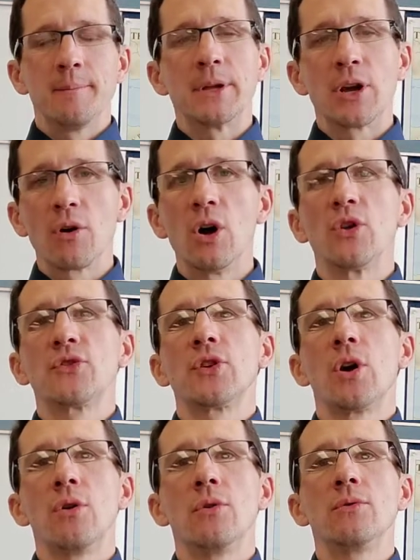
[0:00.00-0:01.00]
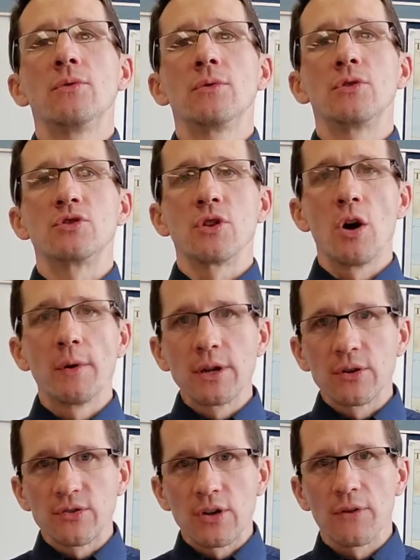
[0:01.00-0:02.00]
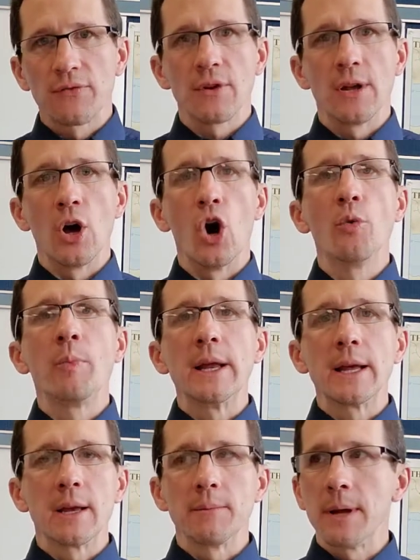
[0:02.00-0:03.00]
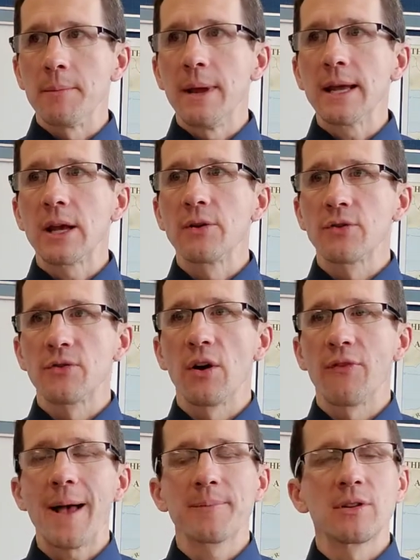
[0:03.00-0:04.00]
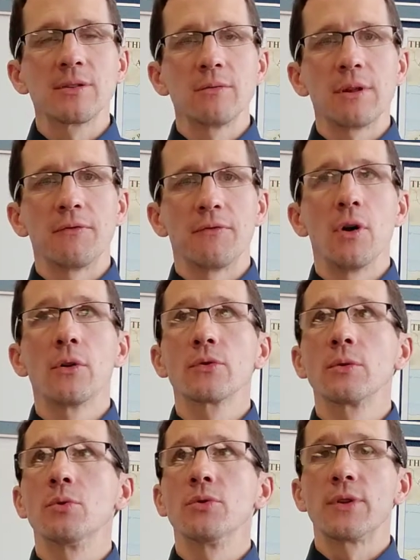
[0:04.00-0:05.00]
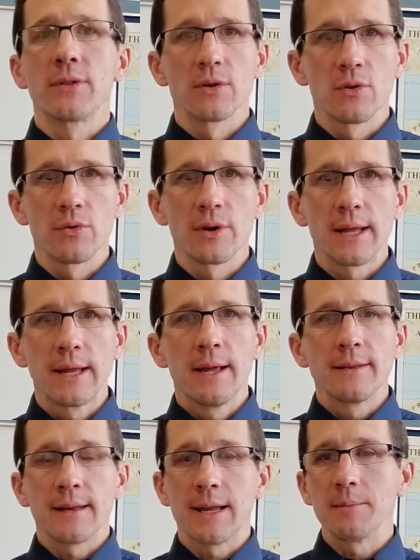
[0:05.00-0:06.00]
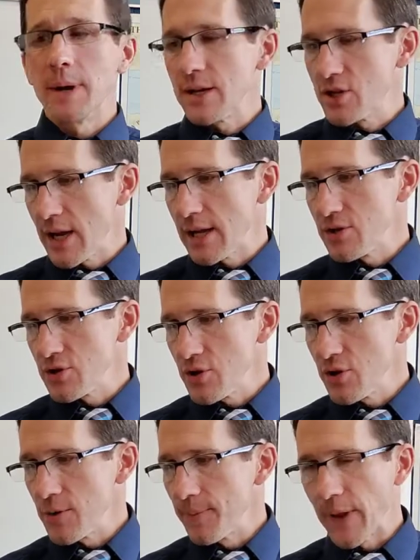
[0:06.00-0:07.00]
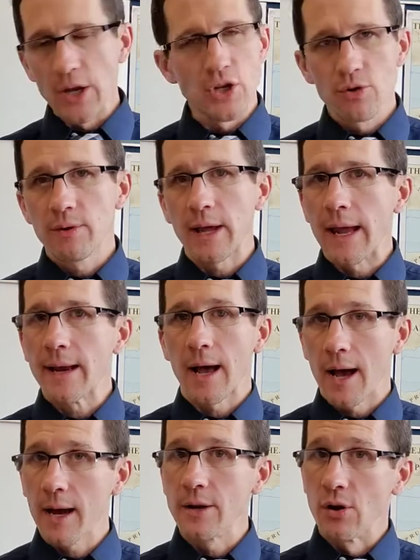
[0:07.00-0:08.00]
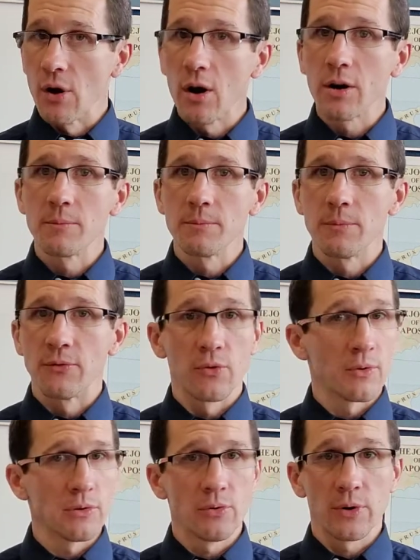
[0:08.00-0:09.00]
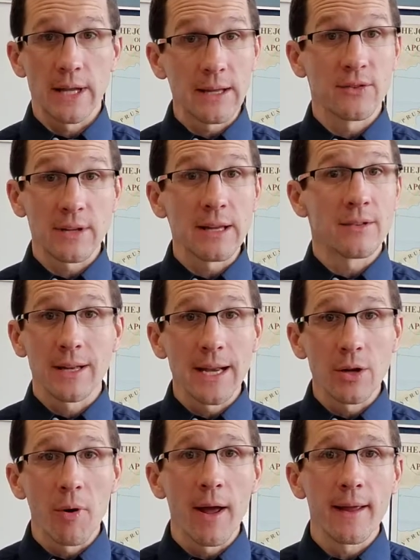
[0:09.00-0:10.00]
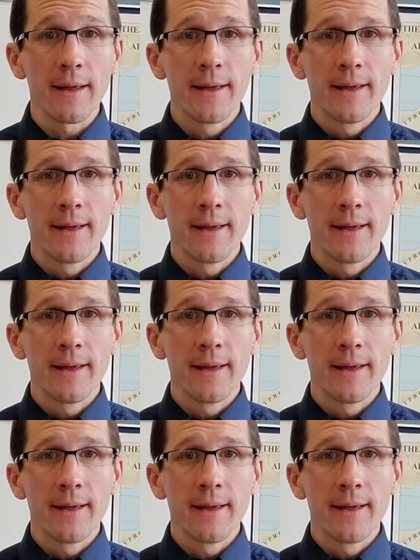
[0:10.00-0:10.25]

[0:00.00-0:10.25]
But you're also drawing yourself and opening and making yourself absolutely vulnerable to the Lord that He might change you. And you can't hide your heart before the Lord. He sees it anyway.